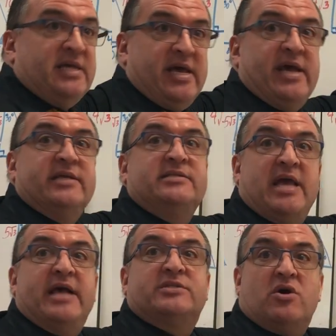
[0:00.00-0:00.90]
is,
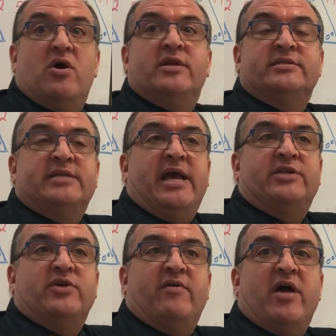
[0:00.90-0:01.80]
yes, go ahead and say it,
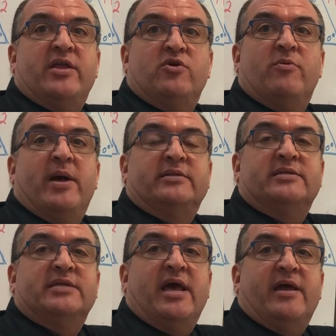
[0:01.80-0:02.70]
Trayvon, you were about to
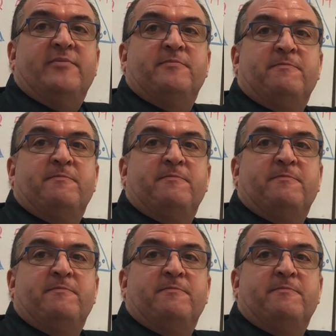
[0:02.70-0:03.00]
say it.